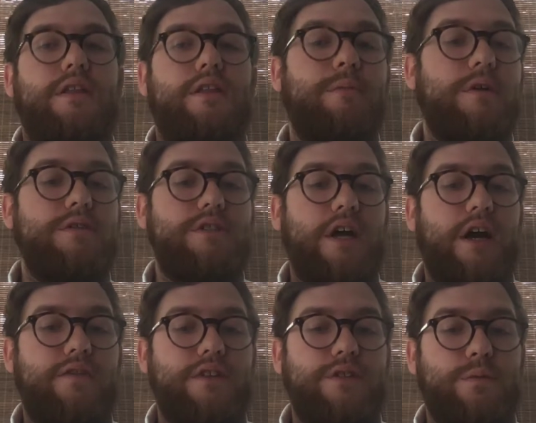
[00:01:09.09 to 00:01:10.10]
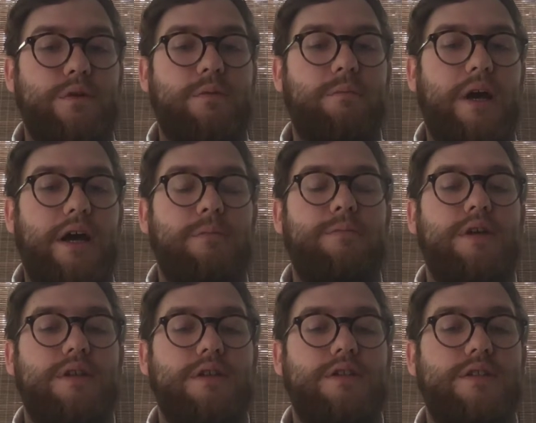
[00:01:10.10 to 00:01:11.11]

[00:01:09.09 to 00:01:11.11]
The most obvious one, in my opinion,